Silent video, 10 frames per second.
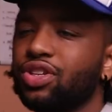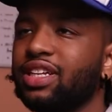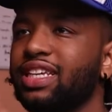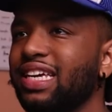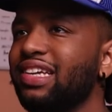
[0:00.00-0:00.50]
right, so
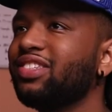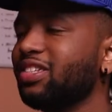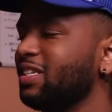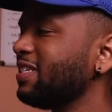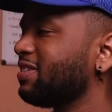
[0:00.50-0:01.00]
the key
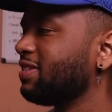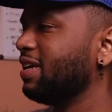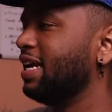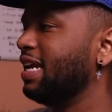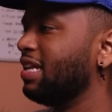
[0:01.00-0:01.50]
to this,
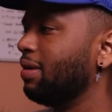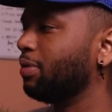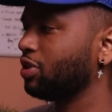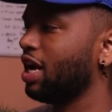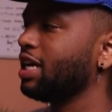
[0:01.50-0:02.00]
and I'm
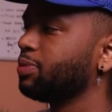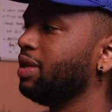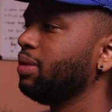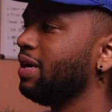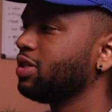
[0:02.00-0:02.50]
going to try to
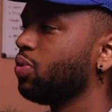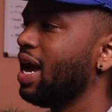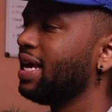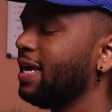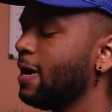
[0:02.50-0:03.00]
explain the best
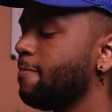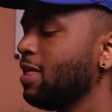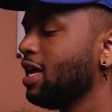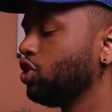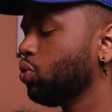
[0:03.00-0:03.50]
way I can,
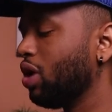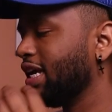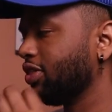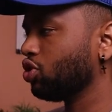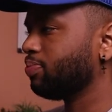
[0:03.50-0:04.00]
is you want
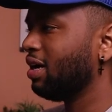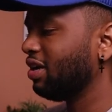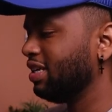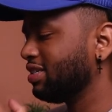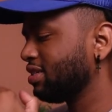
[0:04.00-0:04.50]
to get those
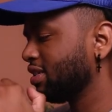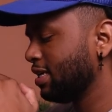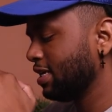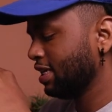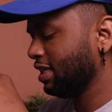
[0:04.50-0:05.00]
melodies
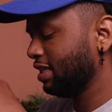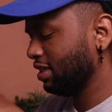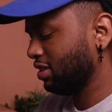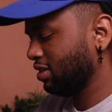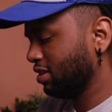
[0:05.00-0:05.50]

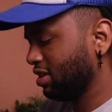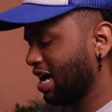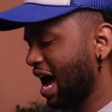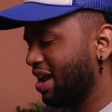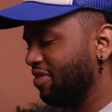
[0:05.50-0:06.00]

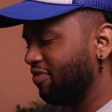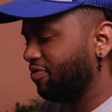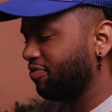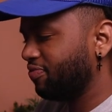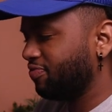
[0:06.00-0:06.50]
kind
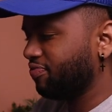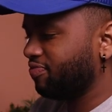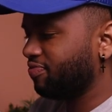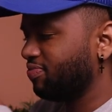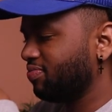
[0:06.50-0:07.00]
of
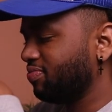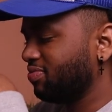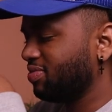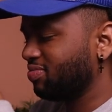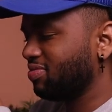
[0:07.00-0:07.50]

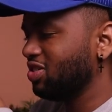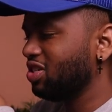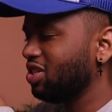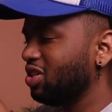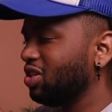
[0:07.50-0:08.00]

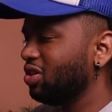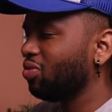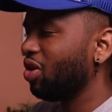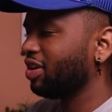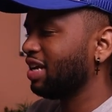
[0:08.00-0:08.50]
you, you
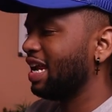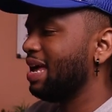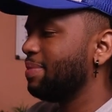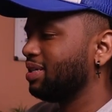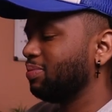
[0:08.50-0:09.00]
you want the
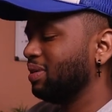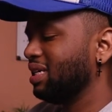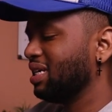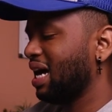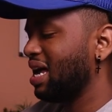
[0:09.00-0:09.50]
dynamic to
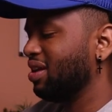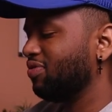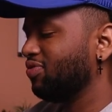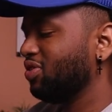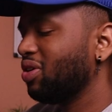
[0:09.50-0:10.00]
be kind
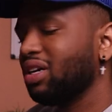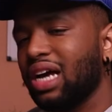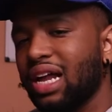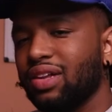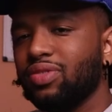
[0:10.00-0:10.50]
of you want to
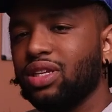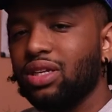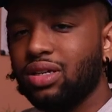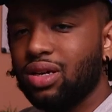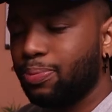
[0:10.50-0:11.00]
kind of
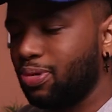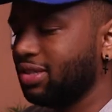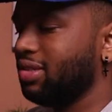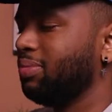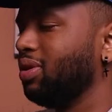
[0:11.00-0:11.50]

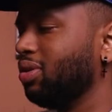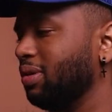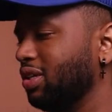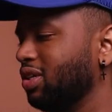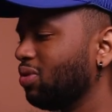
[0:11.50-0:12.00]
compress them a little
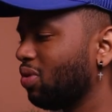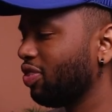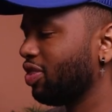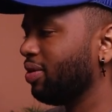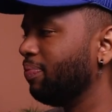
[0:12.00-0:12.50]
bit. You don't
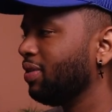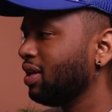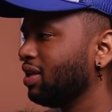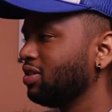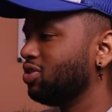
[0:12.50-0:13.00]
want them
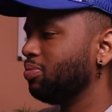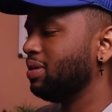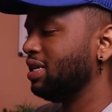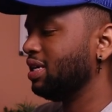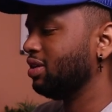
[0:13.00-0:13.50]
to
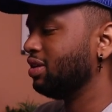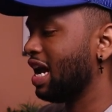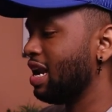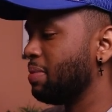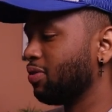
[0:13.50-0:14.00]
be the
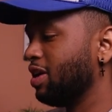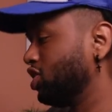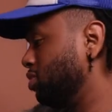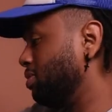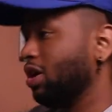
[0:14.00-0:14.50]
dynamic
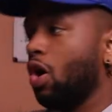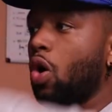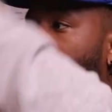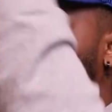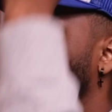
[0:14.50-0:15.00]
range to be
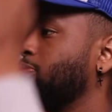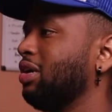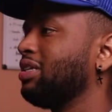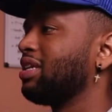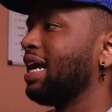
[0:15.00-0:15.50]
all over the
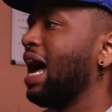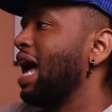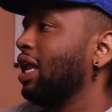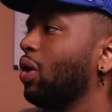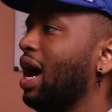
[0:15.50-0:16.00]
place, like
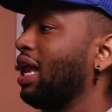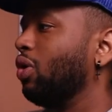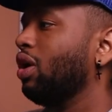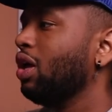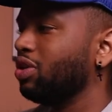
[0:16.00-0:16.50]
high low high
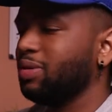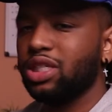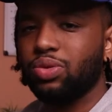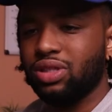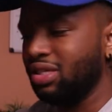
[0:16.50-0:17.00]
low,
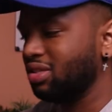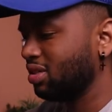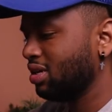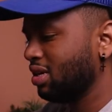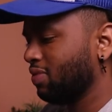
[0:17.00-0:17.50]
especially with
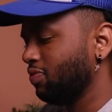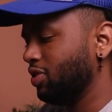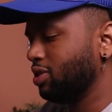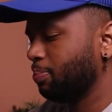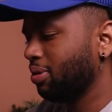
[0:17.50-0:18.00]
these
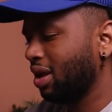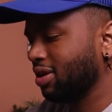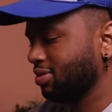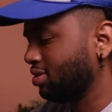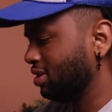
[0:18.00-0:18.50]
these
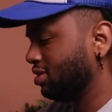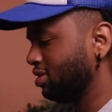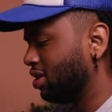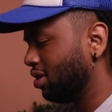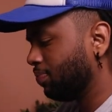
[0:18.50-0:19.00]
plucks,
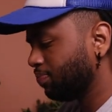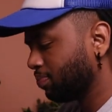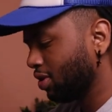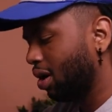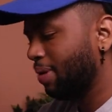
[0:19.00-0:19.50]
these you know
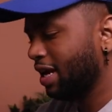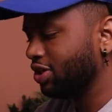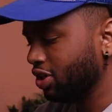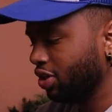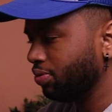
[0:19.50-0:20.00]

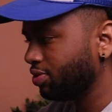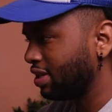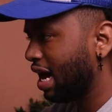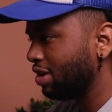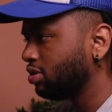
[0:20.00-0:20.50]
arpeggio
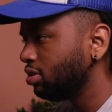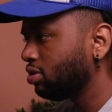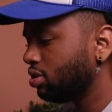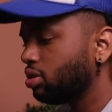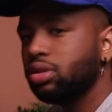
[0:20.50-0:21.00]
sound.
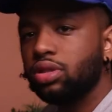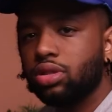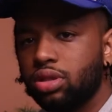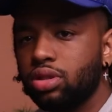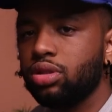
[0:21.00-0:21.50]
Dun, dun,
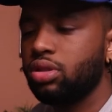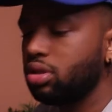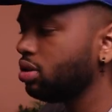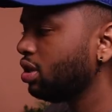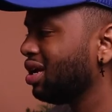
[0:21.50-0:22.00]
dun,
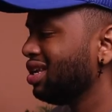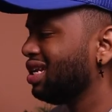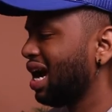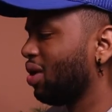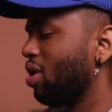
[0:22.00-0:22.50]
dun.
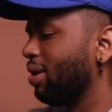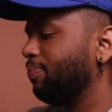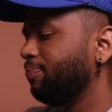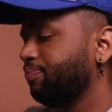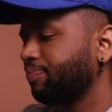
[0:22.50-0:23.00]
You kind of want
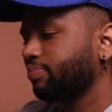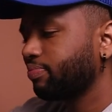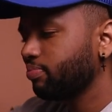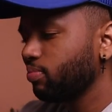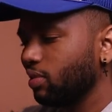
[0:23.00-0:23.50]

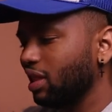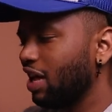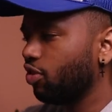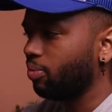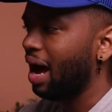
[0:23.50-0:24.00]
to
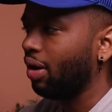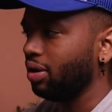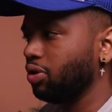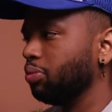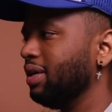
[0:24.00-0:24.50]
level them out
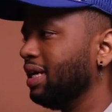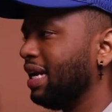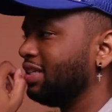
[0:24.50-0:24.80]
a little bit, and